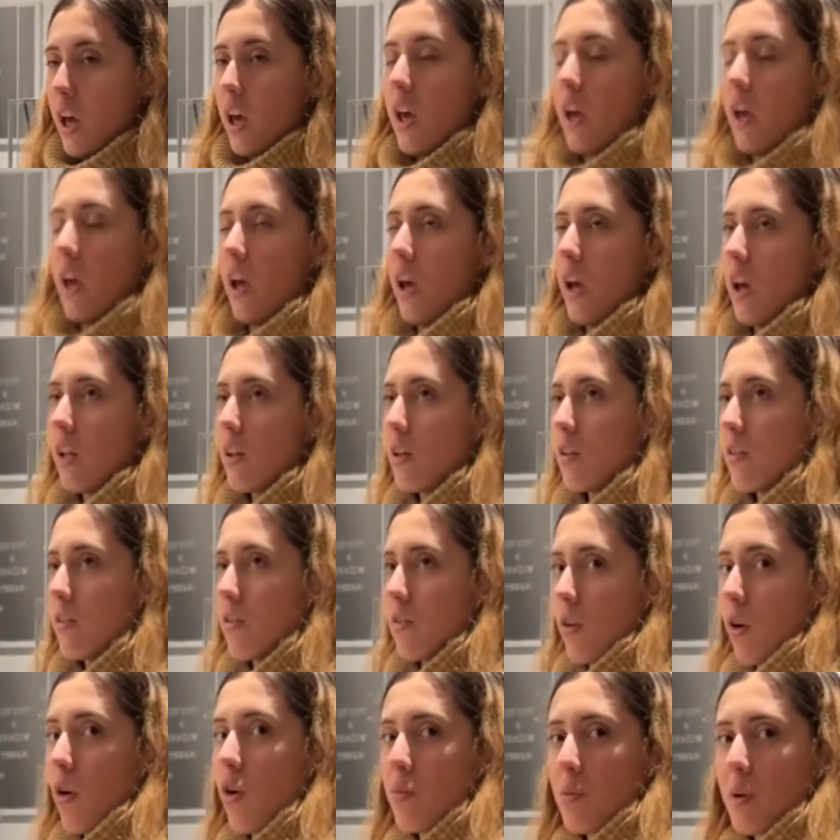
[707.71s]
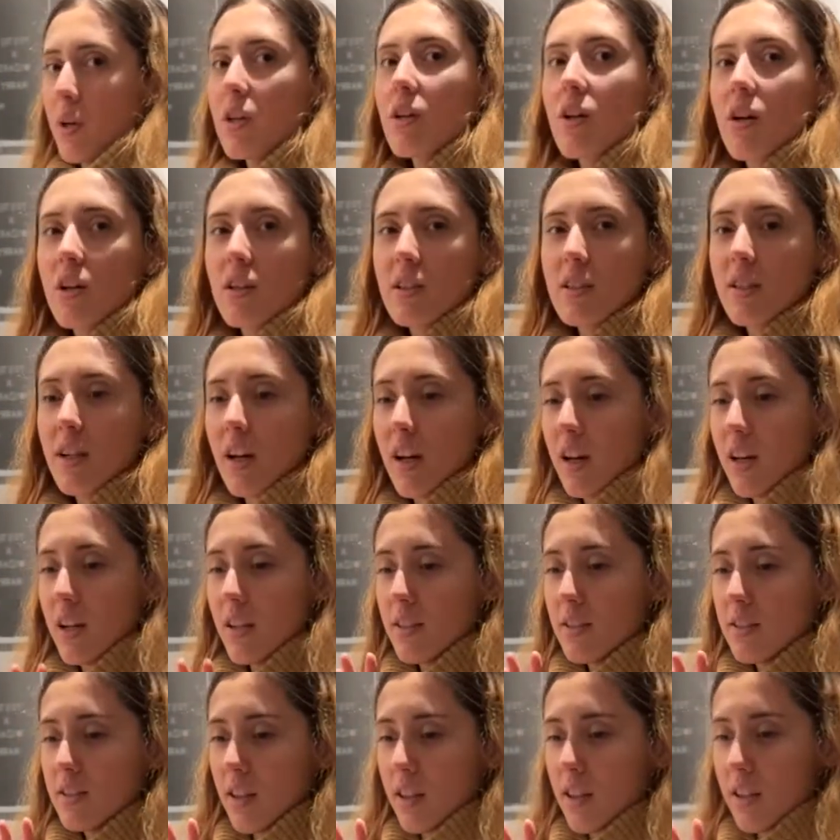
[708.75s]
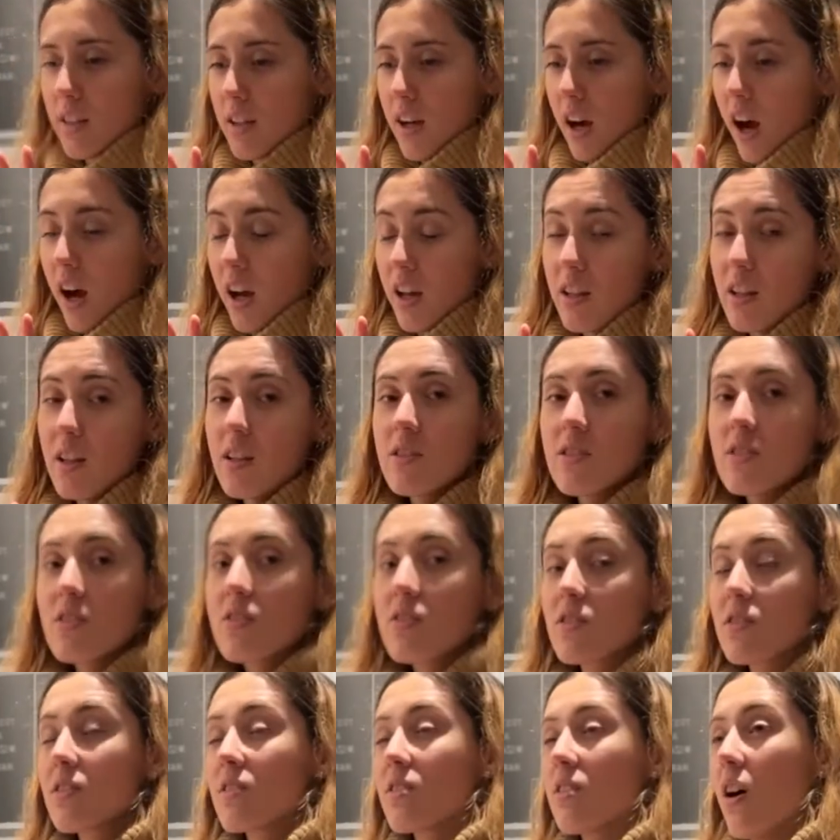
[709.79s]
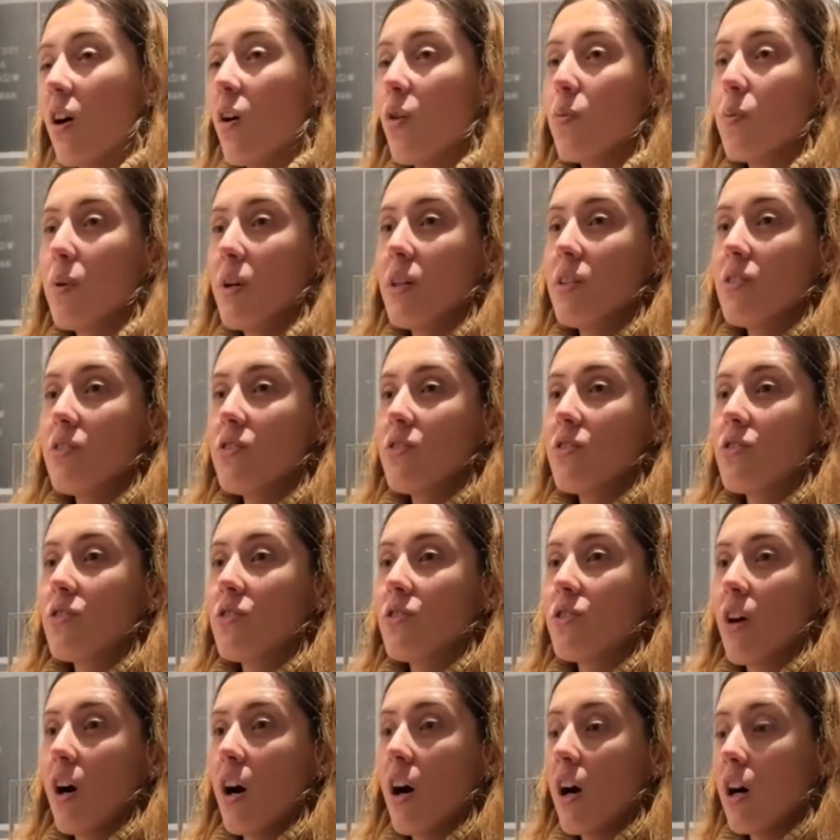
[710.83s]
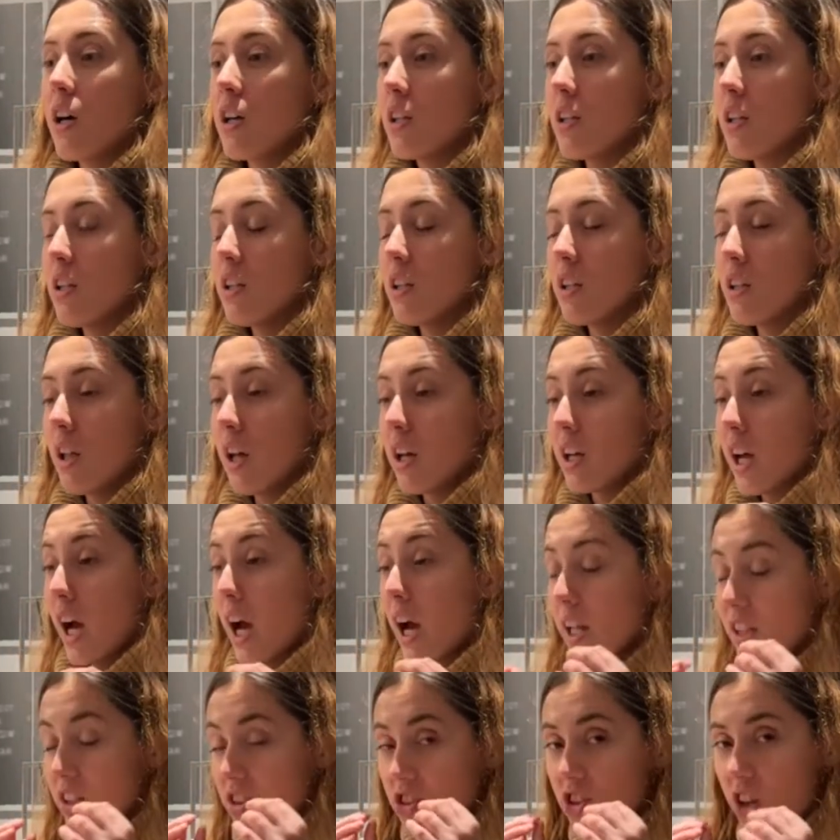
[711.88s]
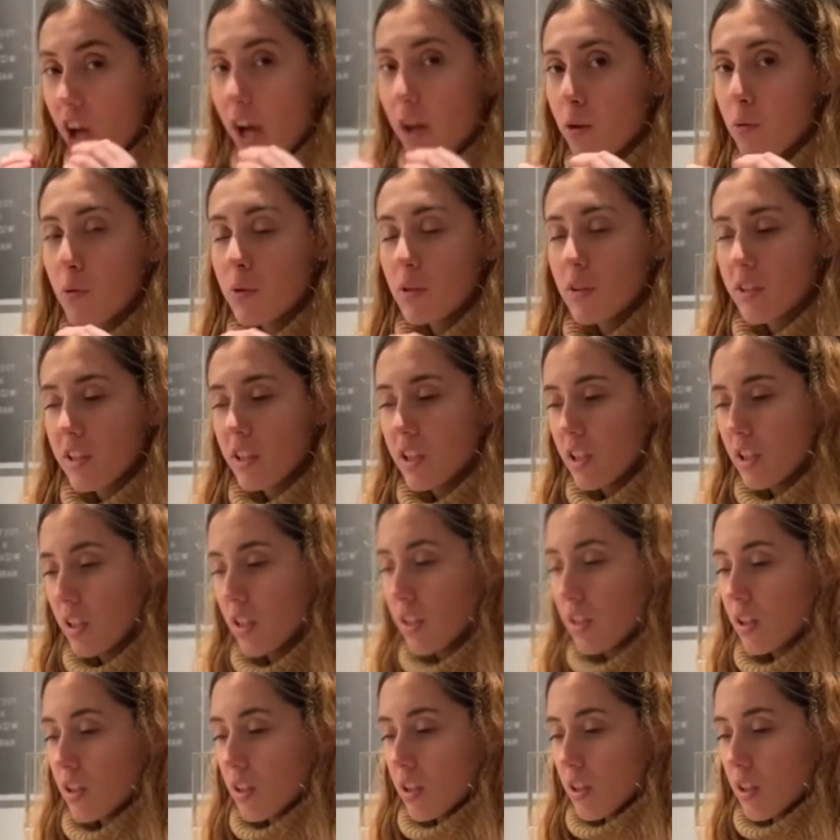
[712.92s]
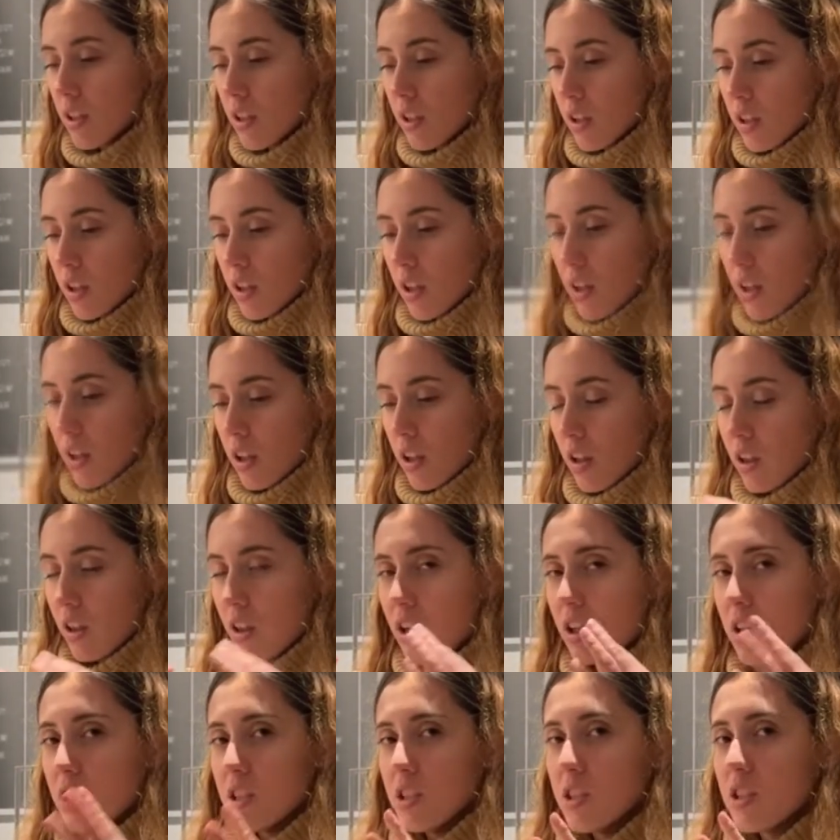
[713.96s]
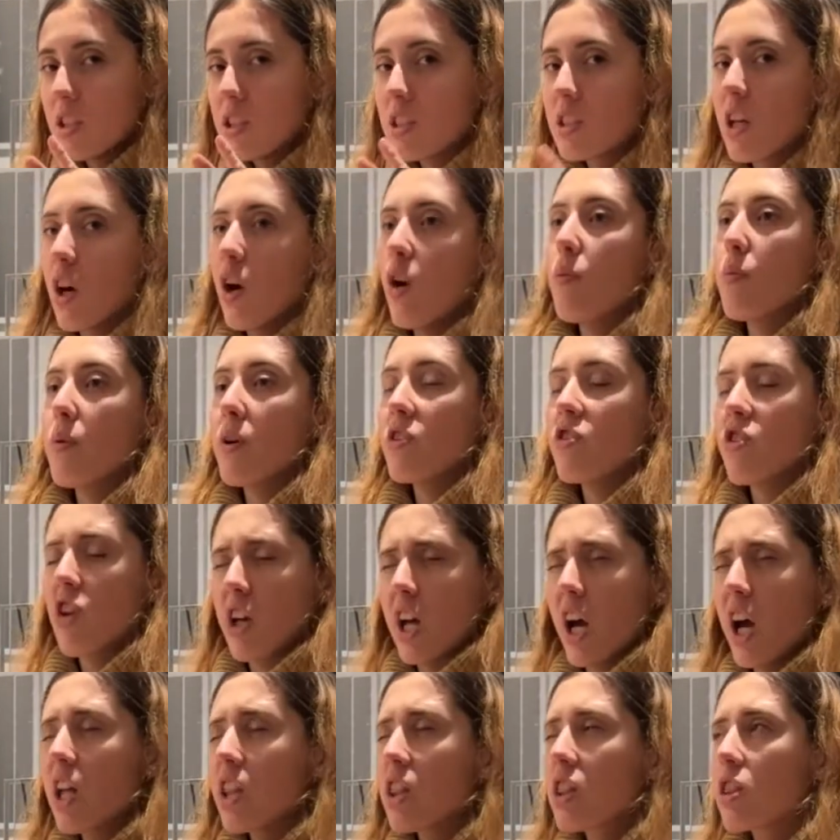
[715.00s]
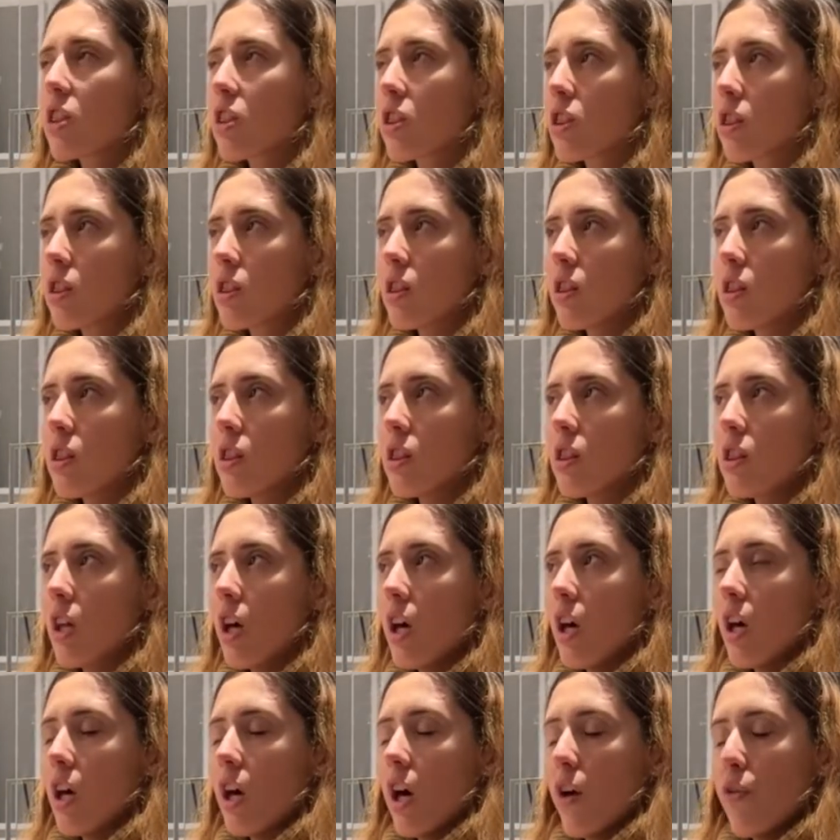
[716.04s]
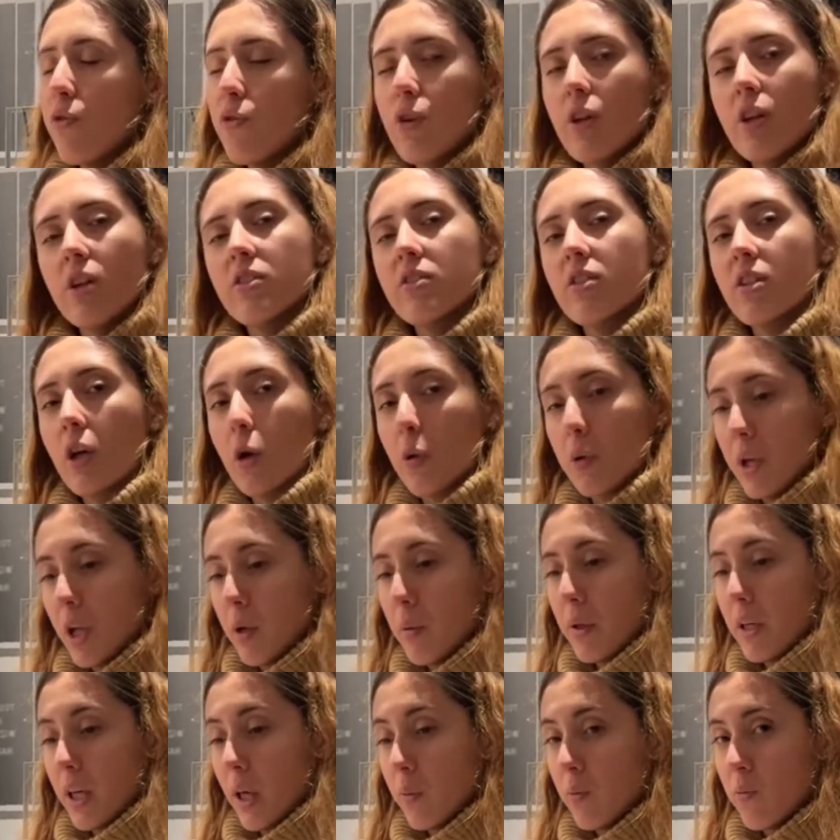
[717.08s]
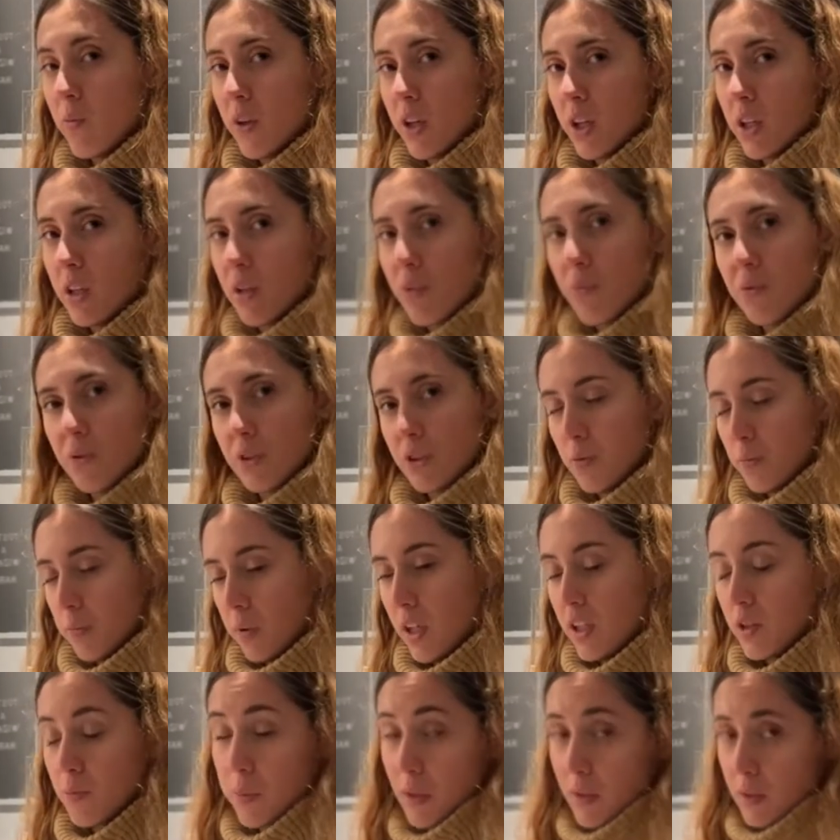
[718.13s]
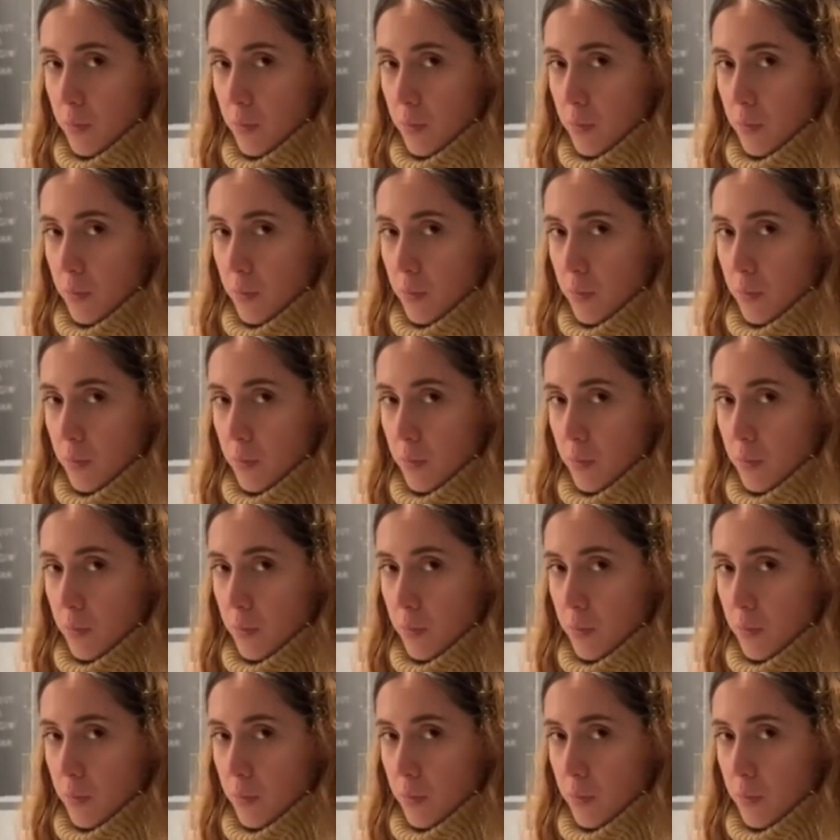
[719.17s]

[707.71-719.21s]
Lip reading: And oh my God, guys, like, I learned so much. I genuinely learned so much. A few years ago, when I became vegan in the first place,